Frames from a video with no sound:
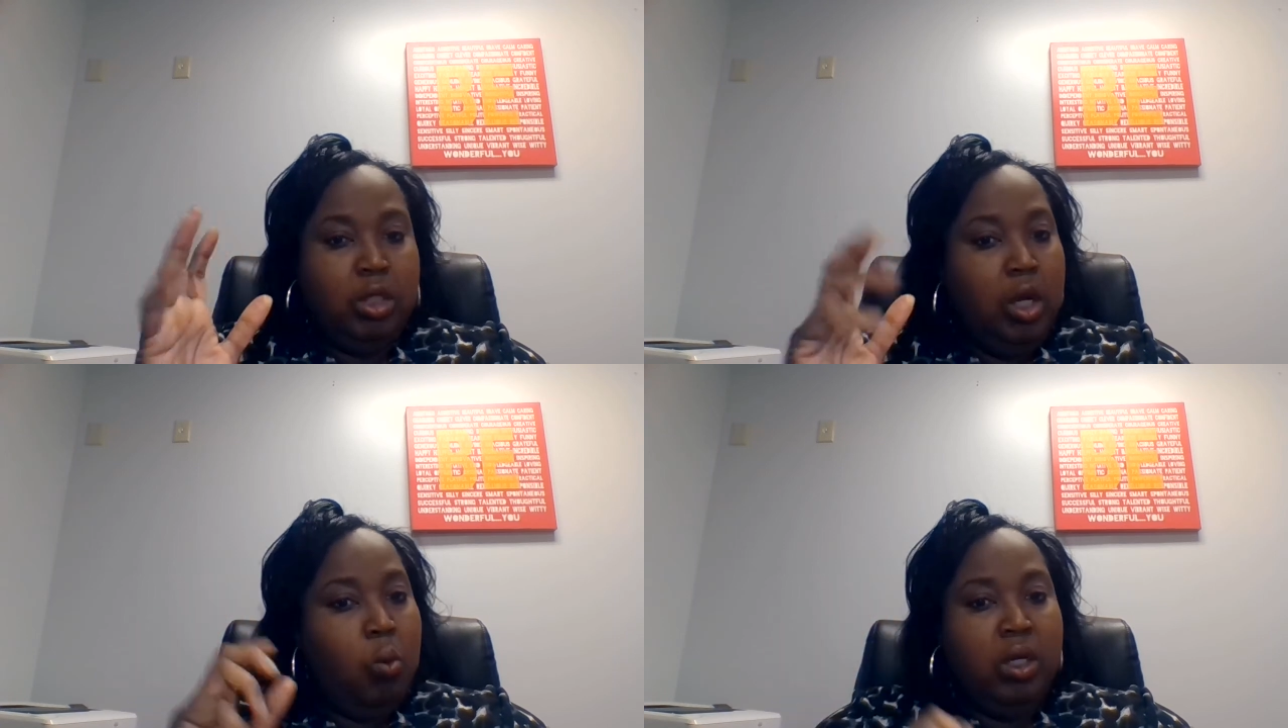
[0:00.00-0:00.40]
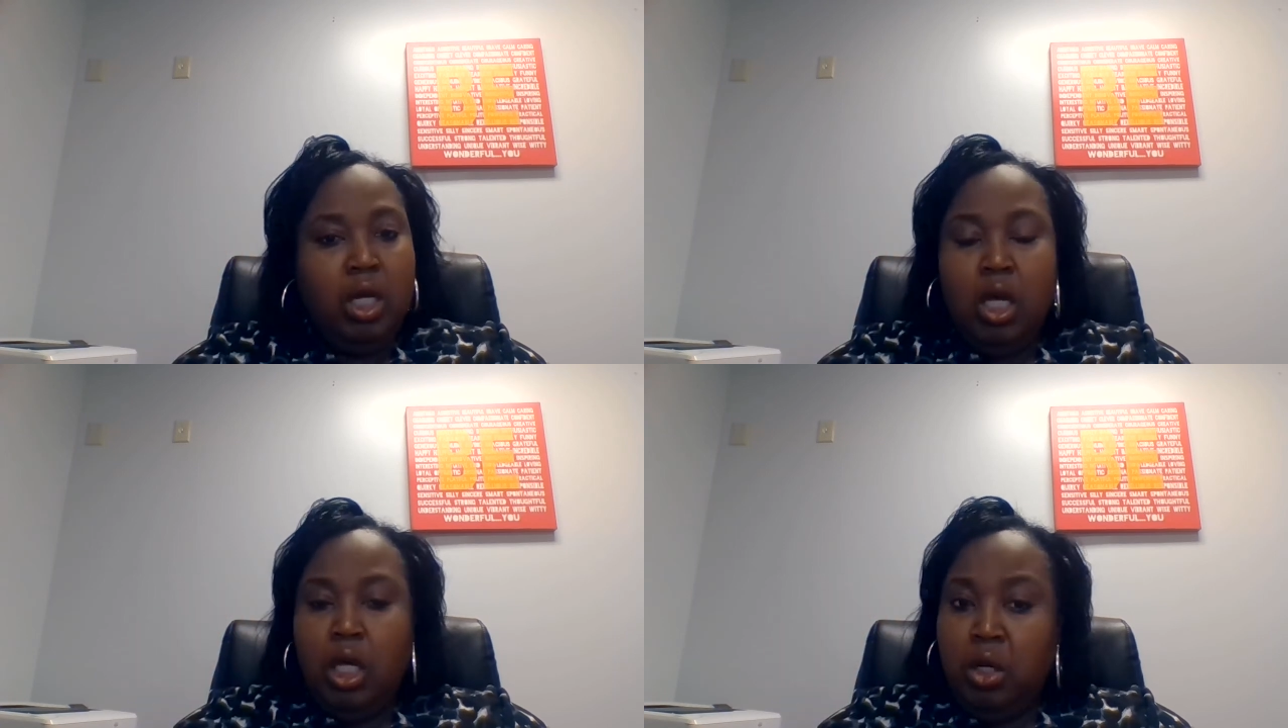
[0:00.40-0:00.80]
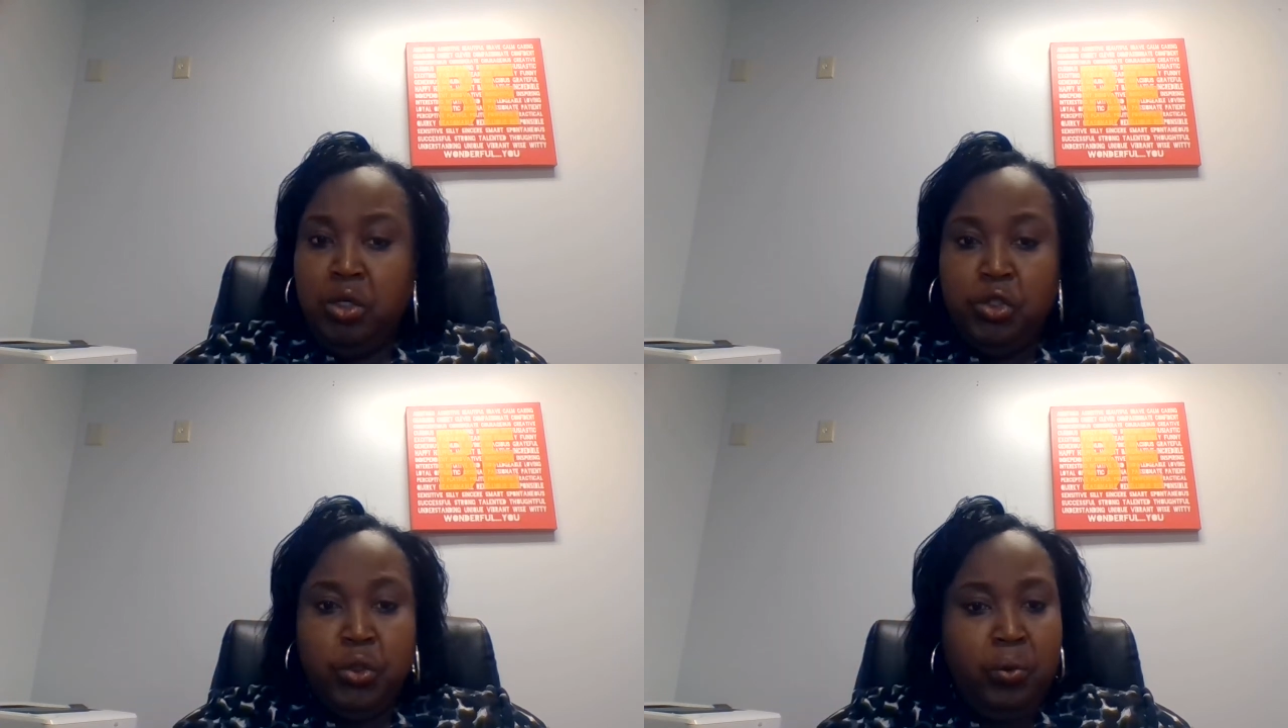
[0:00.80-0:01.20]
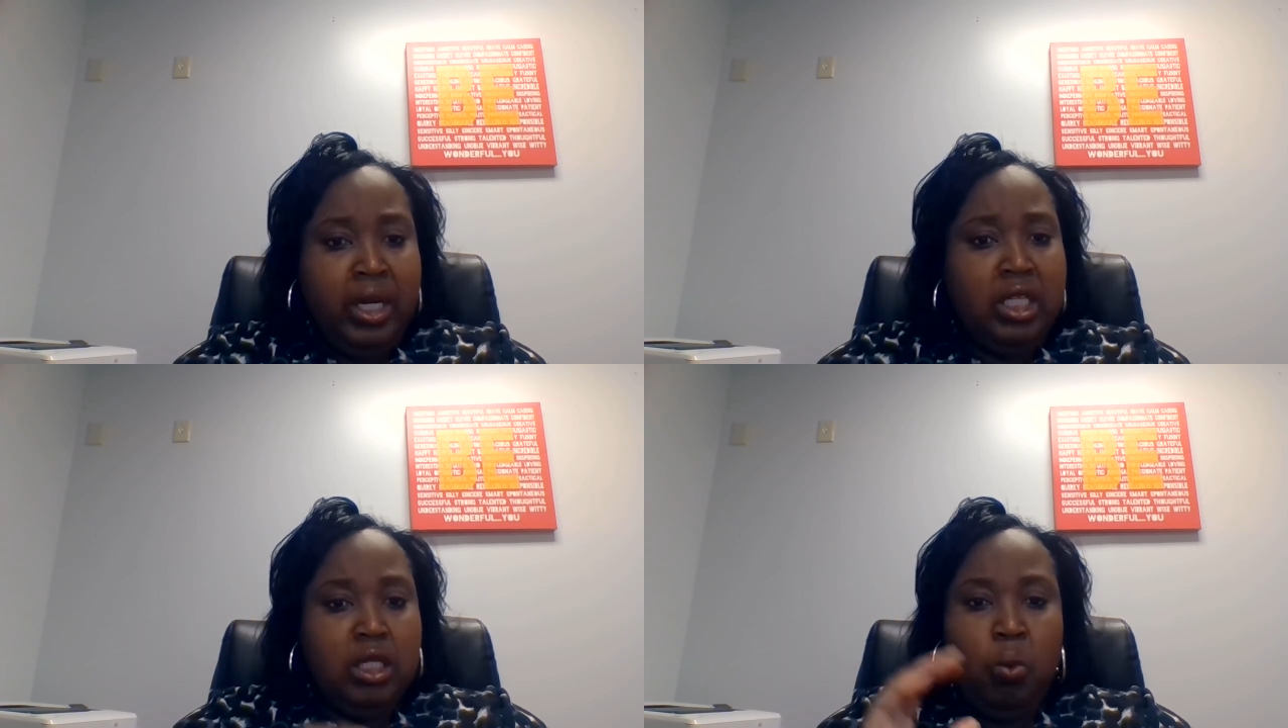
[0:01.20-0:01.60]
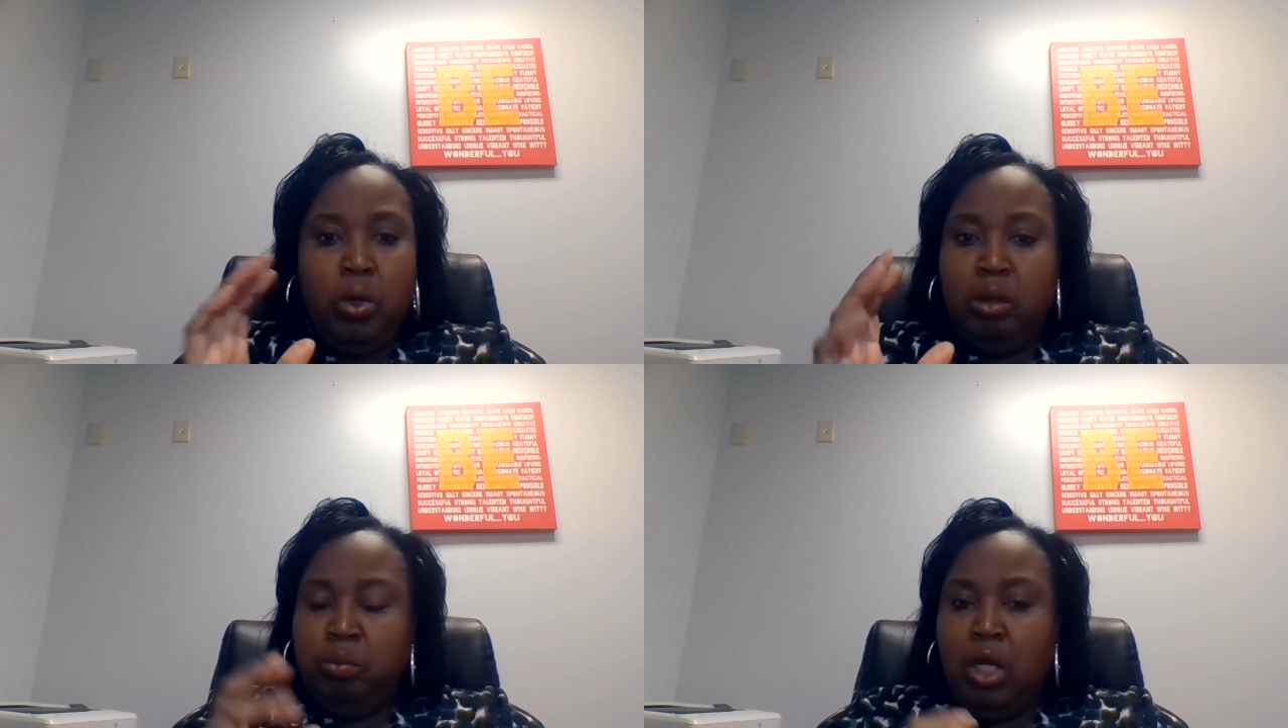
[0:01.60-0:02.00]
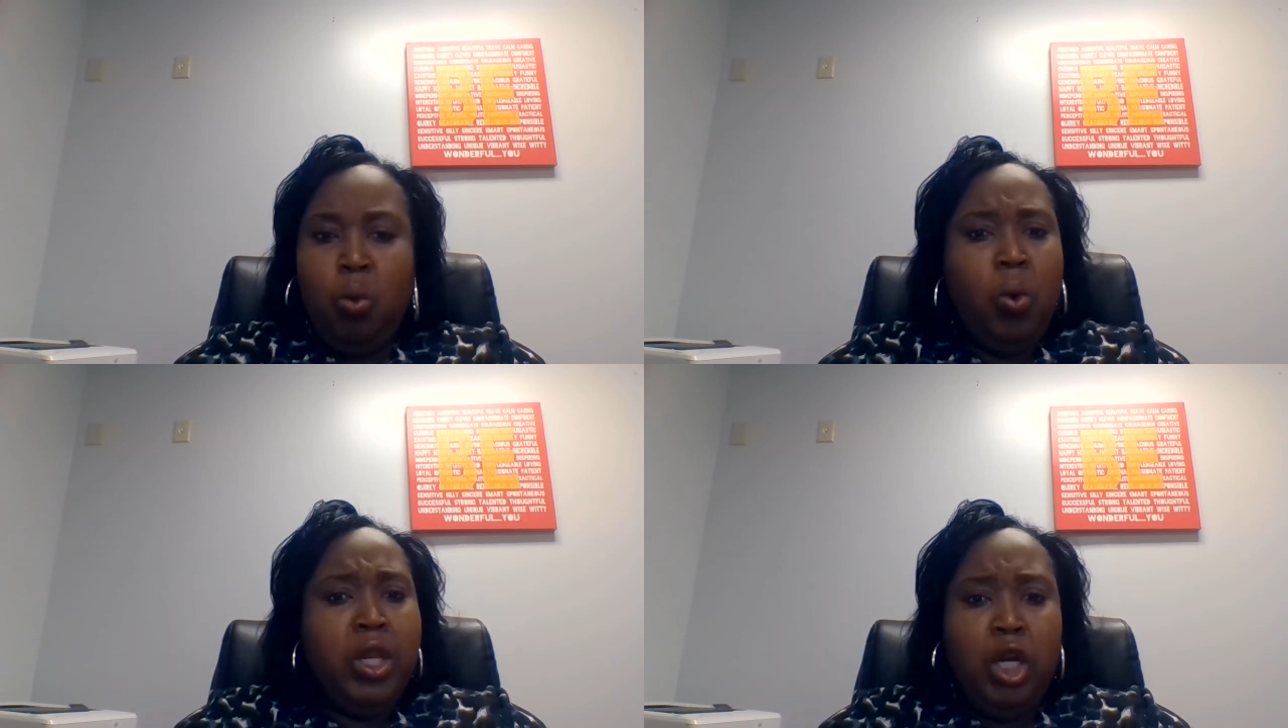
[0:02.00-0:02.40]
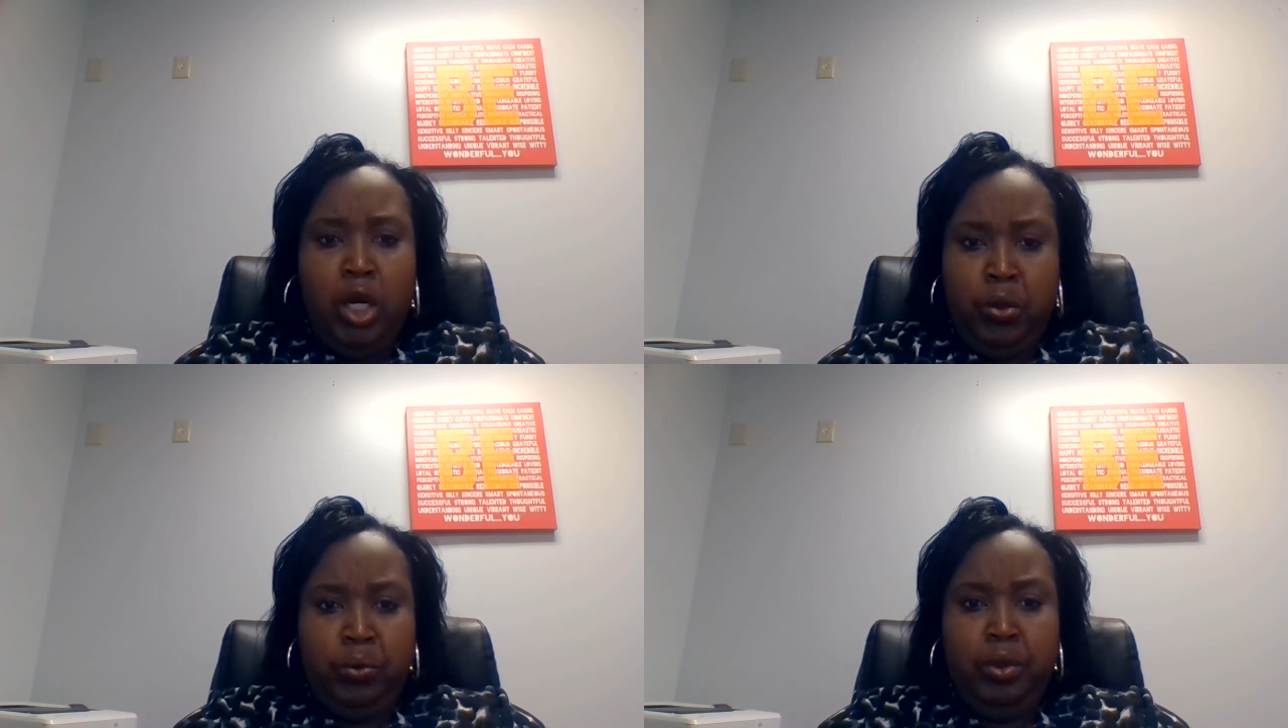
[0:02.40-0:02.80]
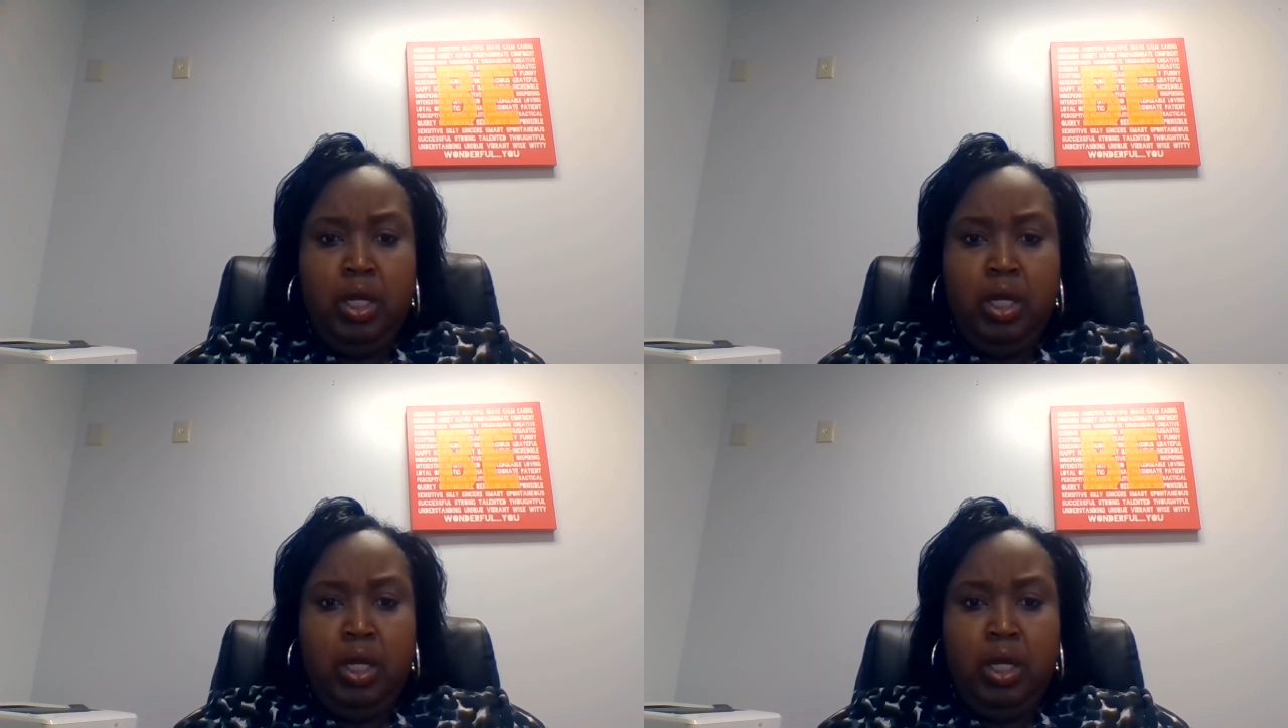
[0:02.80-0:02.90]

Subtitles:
don't want to cut on your screens, don't want to learn.